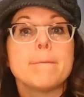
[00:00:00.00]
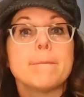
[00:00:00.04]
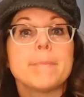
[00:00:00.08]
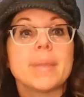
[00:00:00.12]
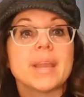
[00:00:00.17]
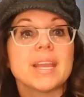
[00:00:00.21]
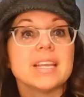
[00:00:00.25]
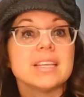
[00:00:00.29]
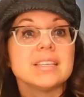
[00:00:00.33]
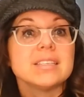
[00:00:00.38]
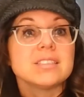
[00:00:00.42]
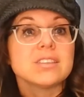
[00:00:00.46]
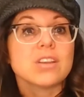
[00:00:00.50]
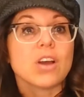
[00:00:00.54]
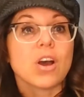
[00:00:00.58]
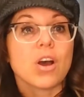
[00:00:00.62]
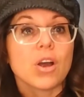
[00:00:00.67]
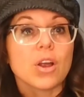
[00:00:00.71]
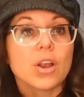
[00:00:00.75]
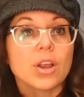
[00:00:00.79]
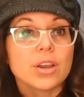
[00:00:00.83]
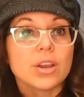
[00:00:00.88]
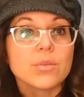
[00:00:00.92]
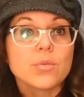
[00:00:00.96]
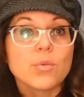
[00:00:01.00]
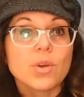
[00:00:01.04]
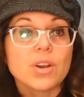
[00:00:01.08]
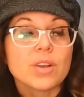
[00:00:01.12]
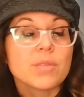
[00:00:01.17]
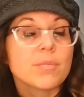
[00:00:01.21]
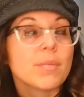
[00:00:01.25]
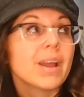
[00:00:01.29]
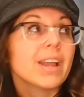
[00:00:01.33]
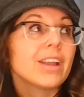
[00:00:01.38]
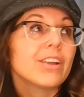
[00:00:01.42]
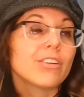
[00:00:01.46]
based on one
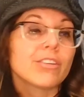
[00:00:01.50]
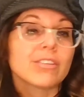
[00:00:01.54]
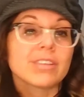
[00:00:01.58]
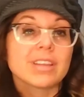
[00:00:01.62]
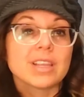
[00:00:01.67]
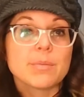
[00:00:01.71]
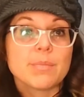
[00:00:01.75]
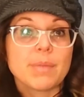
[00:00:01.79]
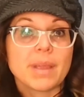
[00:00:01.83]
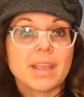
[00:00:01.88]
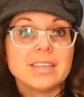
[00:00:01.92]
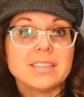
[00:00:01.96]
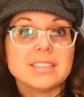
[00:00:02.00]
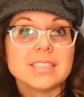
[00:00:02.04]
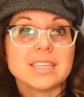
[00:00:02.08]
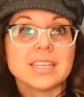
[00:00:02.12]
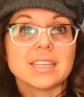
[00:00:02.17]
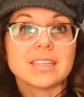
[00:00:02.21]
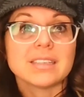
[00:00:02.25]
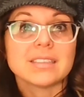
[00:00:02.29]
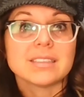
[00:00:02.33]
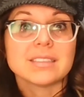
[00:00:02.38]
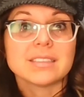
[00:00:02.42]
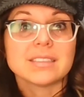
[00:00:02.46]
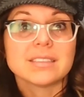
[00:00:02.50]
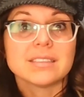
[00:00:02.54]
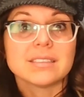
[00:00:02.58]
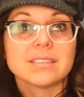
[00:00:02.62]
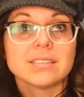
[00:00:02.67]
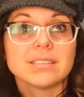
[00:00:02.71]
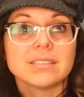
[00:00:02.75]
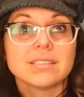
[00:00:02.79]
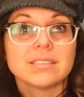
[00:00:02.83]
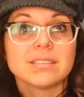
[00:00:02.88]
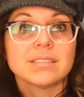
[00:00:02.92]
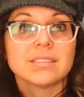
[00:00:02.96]
of my early paintings.
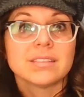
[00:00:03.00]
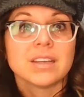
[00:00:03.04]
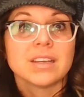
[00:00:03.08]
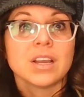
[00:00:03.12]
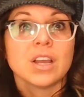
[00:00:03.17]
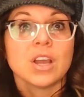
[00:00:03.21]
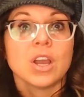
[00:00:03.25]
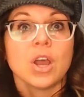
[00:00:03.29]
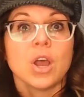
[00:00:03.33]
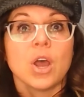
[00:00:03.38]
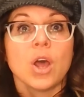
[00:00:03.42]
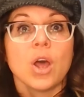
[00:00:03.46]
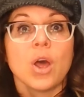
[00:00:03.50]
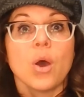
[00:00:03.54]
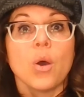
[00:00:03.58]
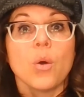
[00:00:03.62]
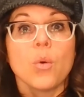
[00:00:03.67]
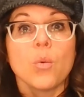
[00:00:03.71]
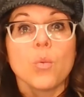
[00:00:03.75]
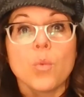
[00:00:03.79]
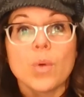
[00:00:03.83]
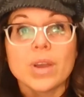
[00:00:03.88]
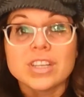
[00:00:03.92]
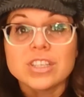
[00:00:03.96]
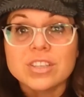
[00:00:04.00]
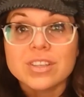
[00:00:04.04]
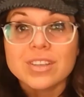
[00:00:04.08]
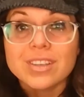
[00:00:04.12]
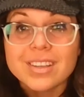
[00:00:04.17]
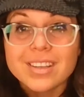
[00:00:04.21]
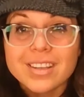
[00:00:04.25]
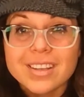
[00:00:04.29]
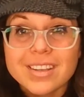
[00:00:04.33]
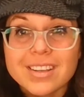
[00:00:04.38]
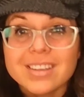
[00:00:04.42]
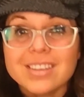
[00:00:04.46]
Then
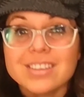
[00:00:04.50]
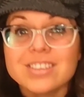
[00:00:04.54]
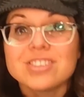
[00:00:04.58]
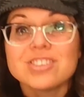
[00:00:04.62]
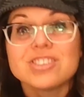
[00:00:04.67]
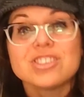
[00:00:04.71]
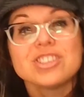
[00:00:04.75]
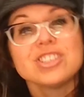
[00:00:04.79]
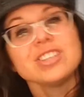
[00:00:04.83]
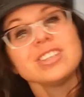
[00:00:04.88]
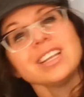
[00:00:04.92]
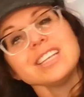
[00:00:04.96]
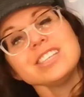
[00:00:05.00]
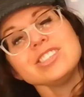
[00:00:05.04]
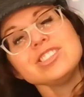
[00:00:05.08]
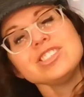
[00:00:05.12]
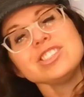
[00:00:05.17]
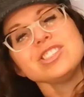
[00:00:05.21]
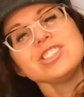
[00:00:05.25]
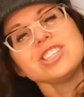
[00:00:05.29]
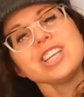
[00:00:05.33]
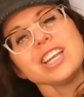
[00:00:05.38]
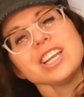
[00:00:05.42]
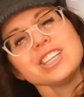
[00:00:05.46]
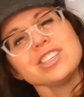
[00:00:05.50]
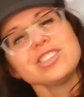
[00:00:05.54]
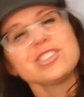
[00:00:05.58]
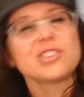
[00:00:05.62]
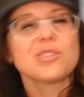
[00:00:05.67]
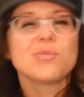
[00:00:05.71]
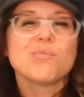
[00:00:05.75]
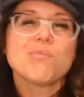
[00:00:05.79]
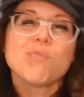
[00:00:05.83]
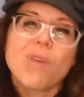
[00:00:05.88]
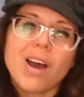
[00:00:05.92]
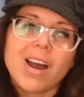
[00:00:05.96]
she changed
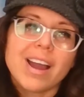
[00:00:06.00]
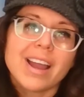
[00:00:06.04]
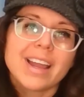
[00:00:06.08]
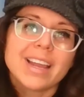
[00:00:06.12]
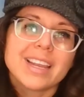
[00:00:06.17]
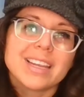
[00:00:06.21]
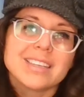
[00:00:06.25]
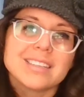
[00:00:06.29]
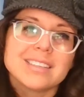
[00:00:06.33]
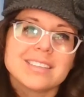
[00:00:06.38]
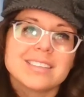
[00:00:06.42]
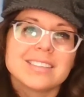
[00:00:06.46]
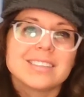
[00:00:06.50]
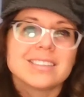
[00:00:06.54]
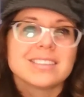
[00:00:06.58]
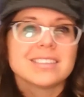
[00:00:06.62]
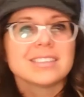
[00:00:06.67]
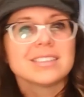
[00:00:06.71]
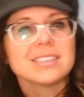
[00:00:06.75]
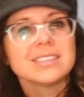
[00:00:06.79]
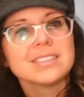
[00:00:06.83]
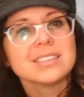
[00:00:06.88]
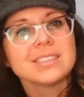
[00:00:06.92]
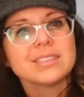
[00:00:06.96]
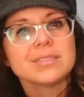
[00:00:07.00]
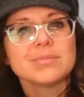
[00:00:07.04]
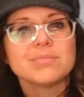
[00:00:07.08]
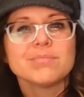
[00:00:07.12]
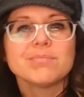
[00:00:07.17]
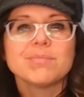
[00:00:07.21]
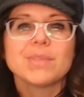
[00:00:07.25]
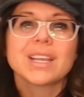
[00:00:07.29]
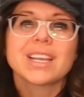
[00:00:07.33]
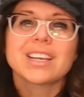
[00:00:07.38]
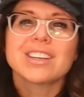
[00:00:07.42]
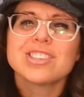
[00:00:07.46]
her mind
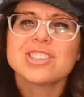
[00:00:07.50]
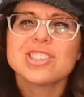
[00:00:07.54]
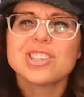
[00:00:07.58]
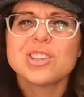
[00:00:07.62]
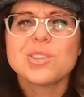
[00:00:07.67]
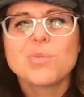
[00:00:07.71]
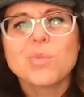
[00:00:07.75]
because she